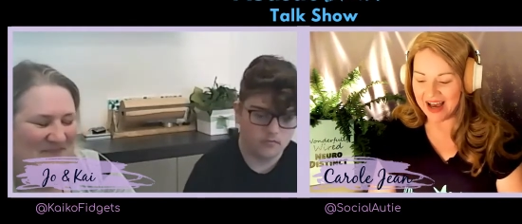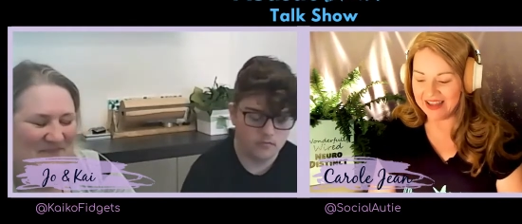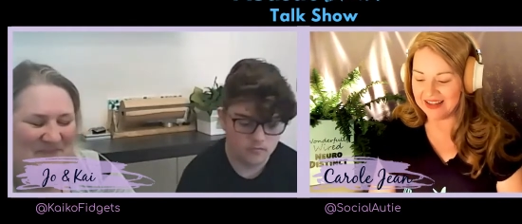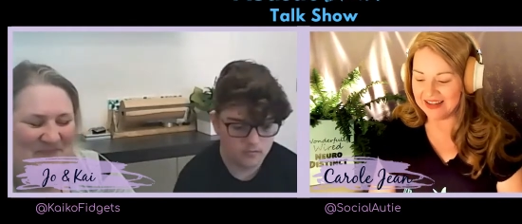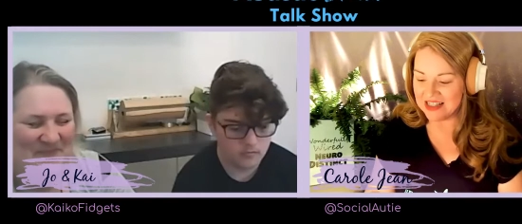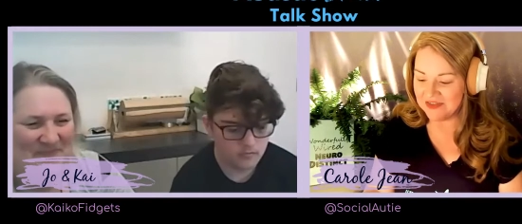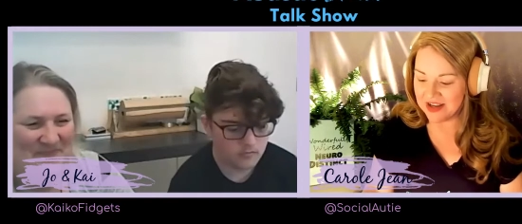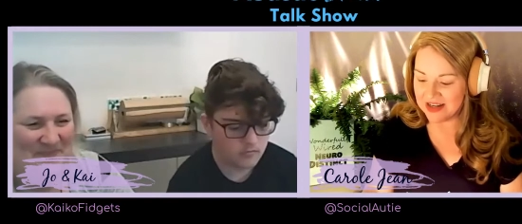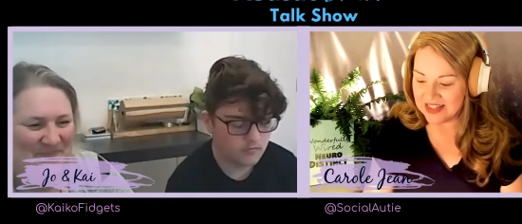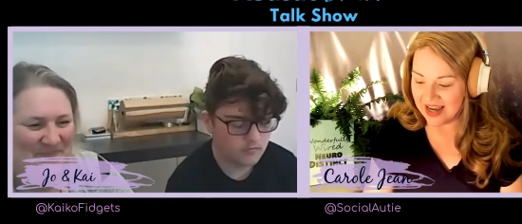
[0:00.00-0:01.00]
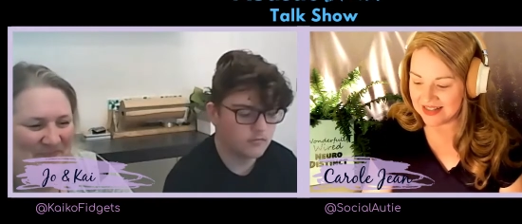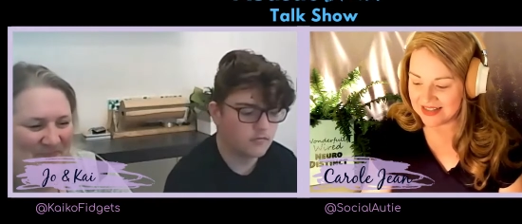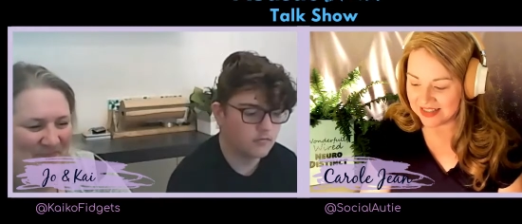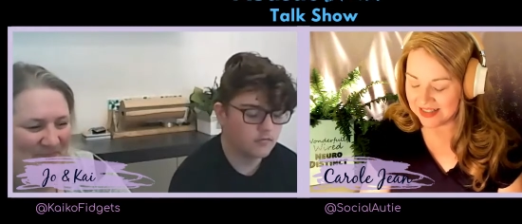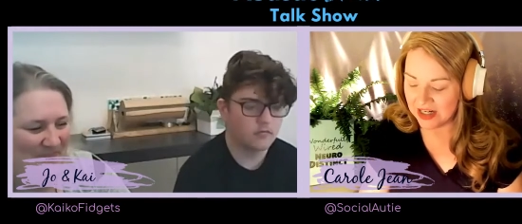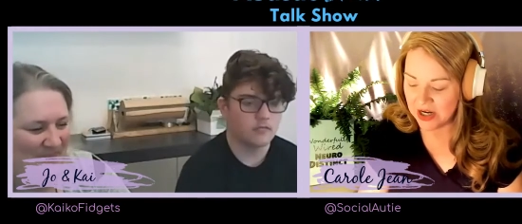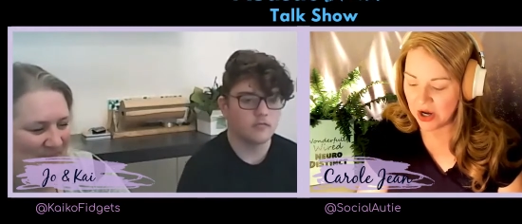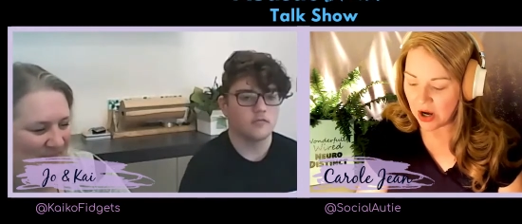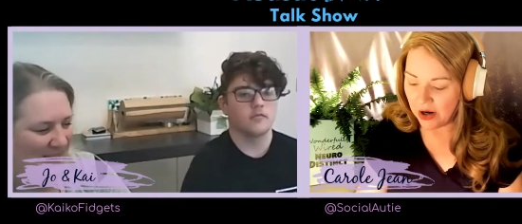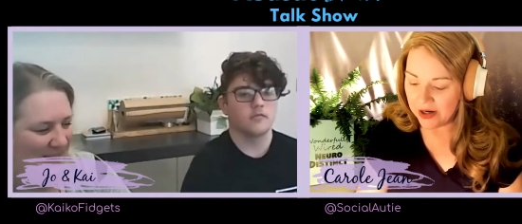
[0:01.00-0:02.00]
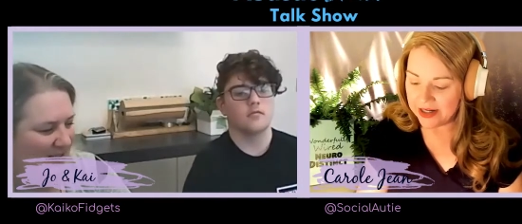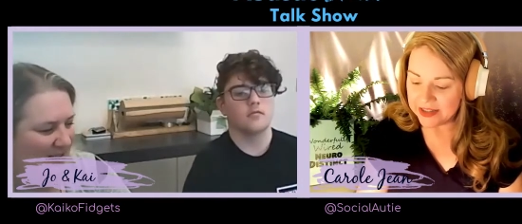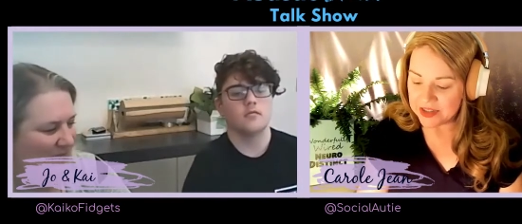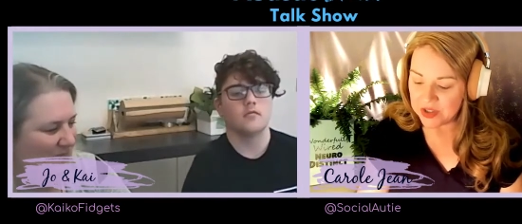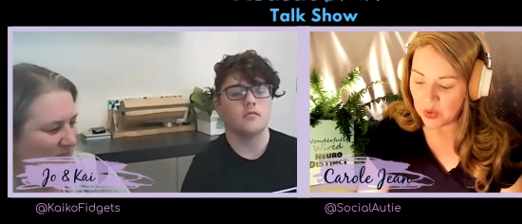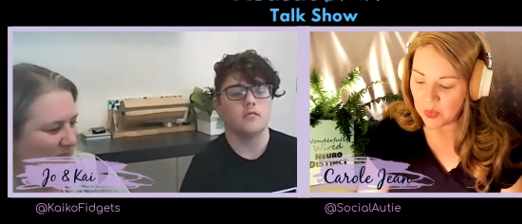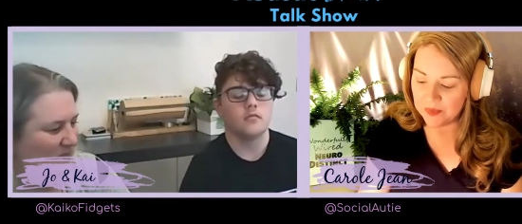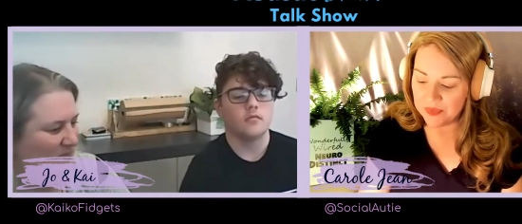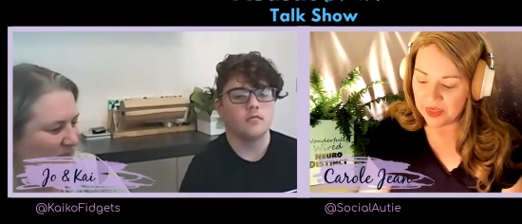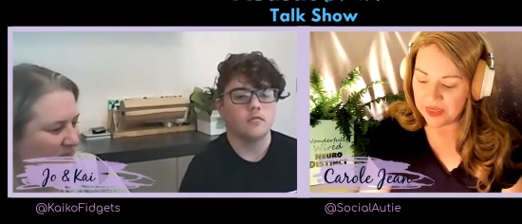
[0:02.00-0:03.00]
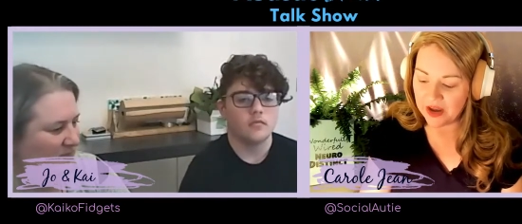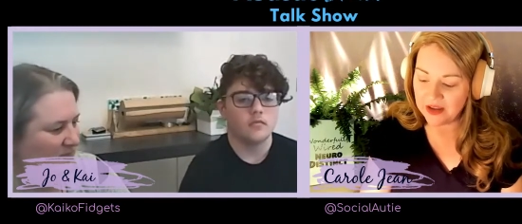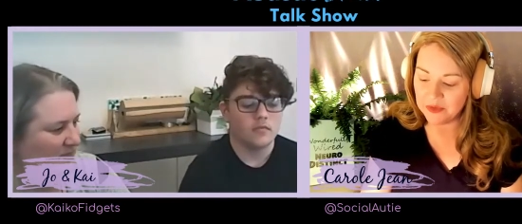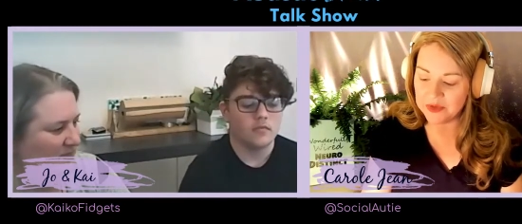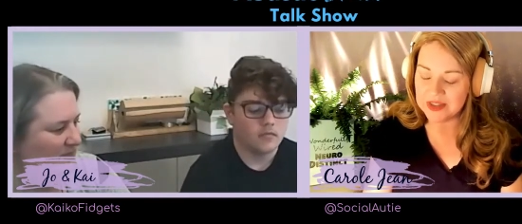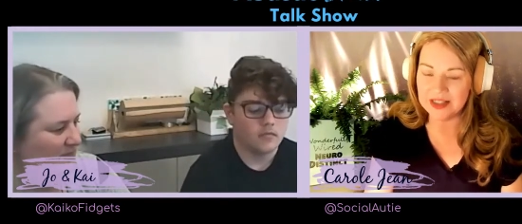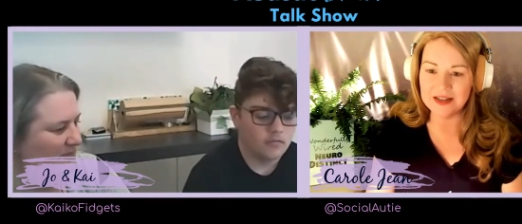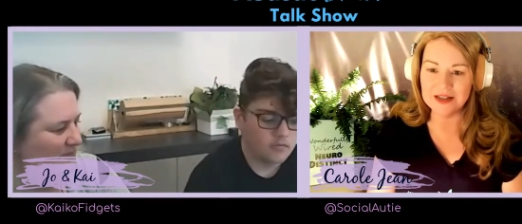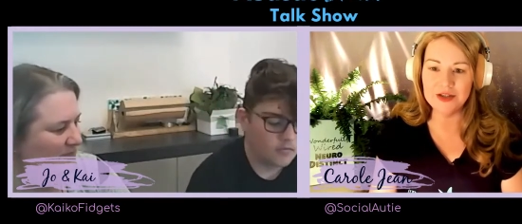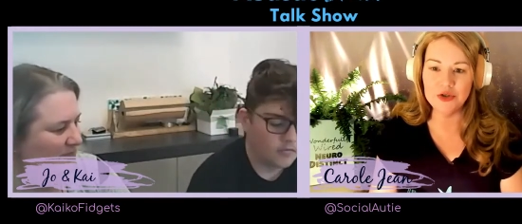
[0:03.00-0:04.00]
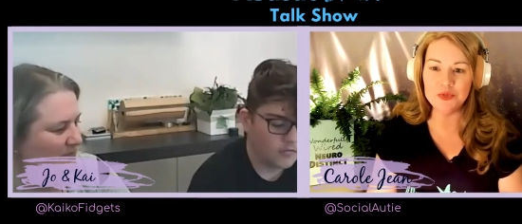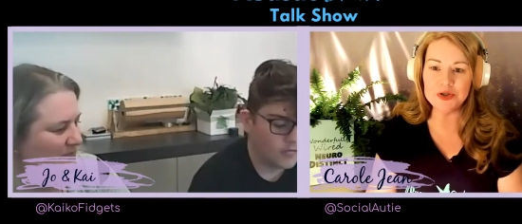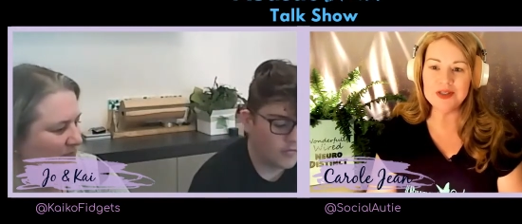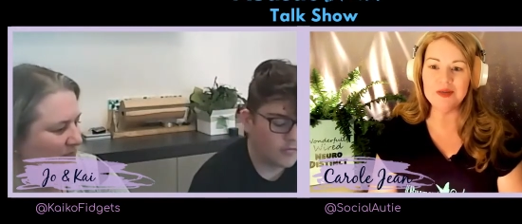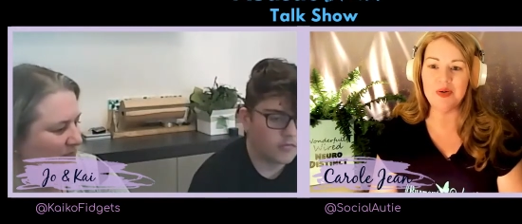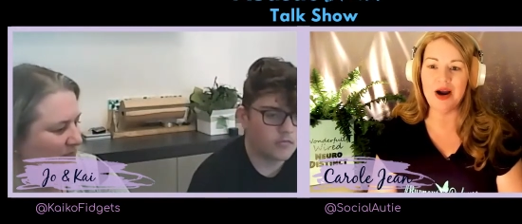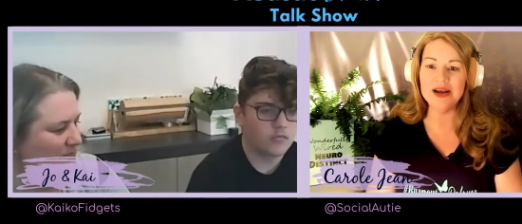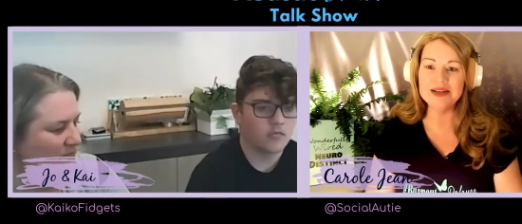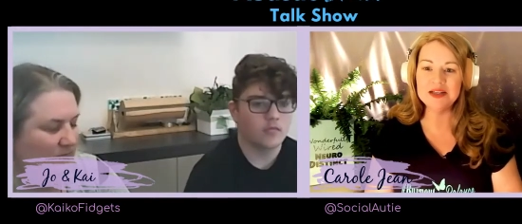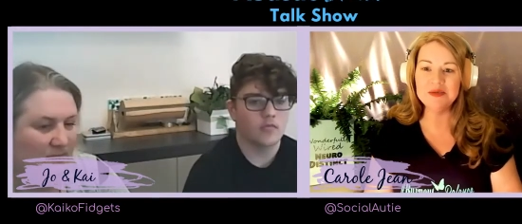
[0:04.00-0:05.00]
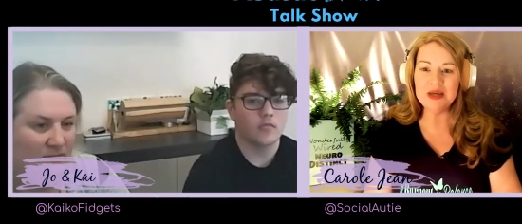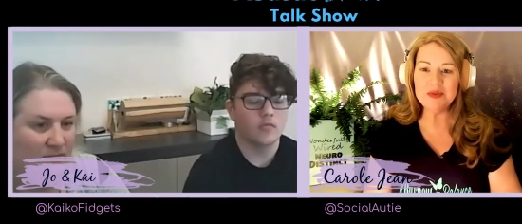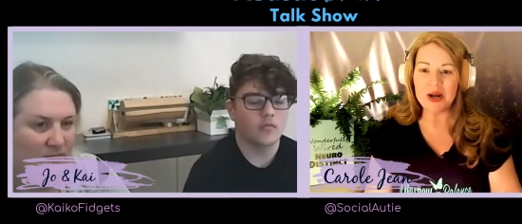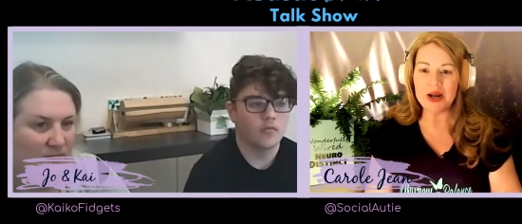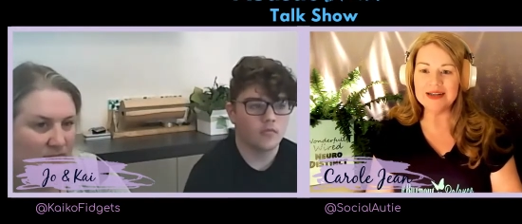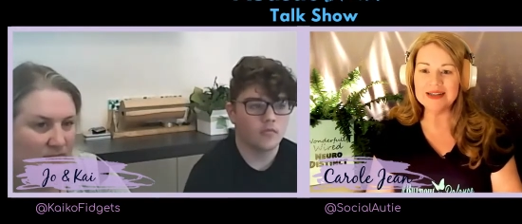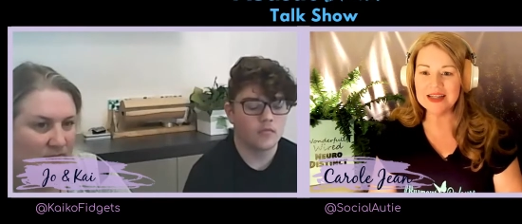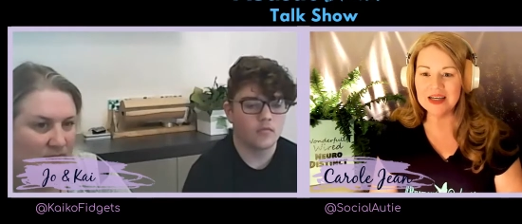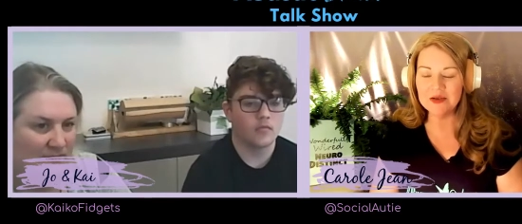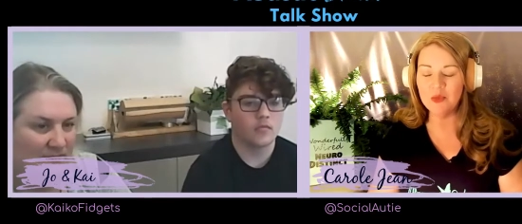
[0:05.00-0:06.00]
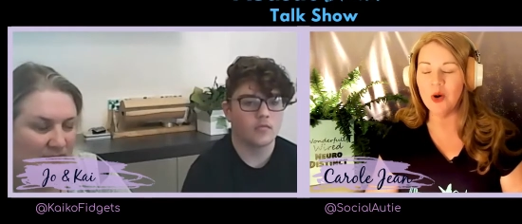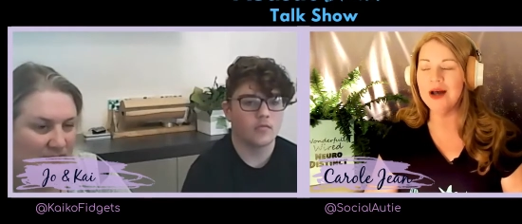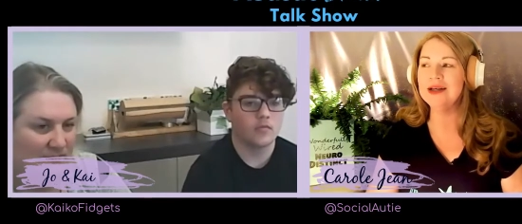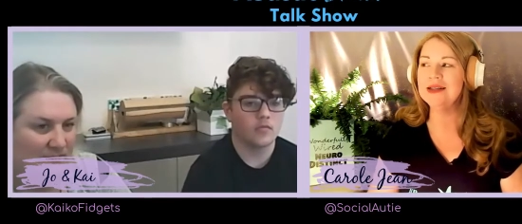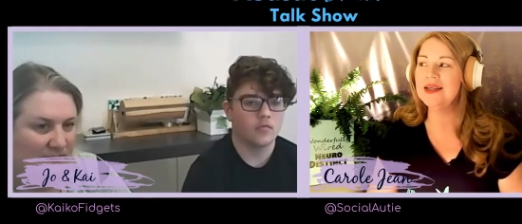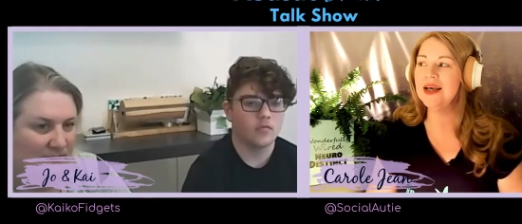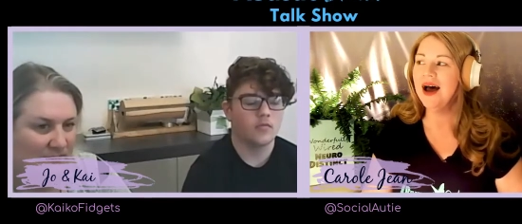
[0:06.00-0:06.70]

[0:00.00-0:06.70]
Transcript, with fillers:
Speaker 1: I think that's fantastic. All right. So the thing that was like the super surprise to me, because it was